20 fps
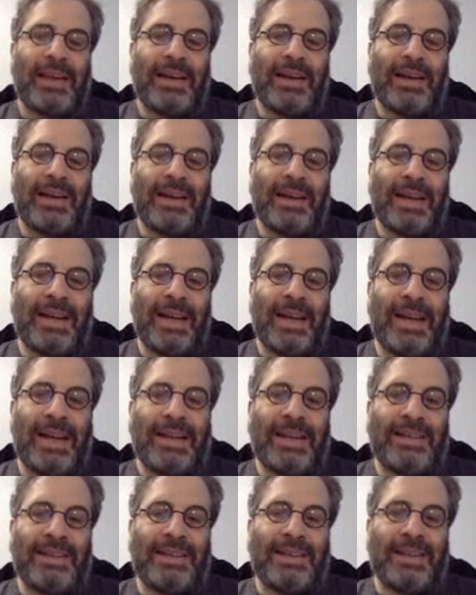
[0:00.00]

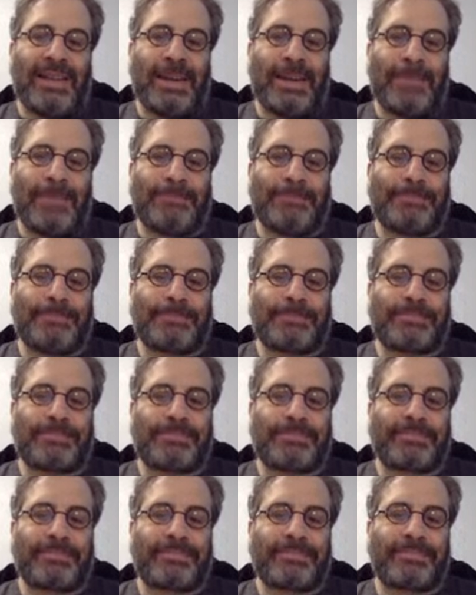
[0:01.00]
And then
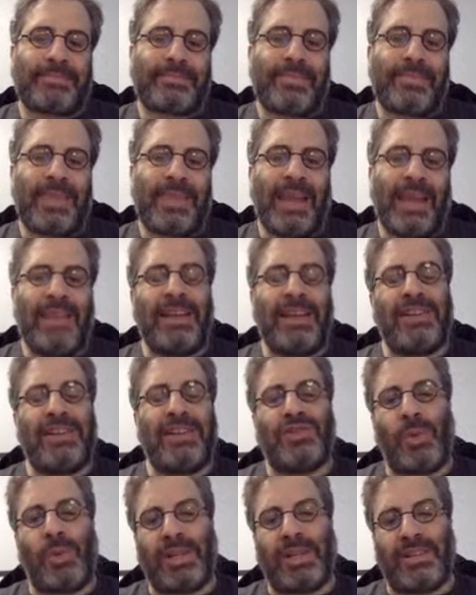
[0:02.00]

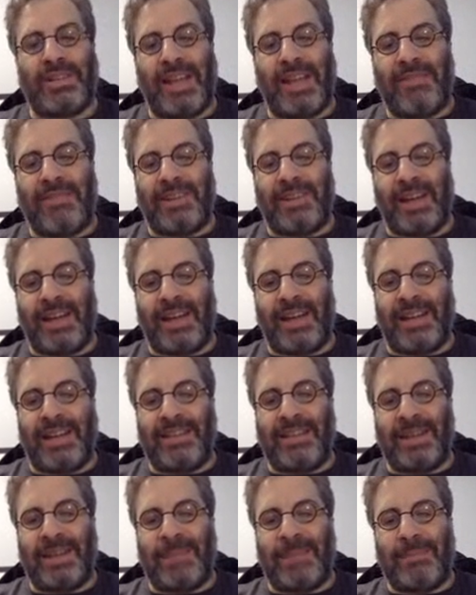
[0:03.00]
in 2011, I
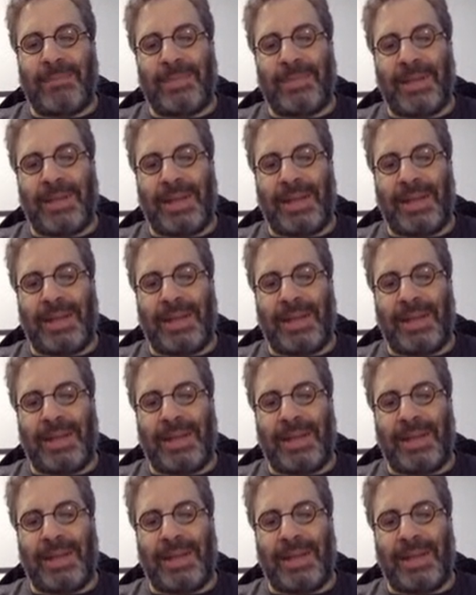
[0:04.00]
ended up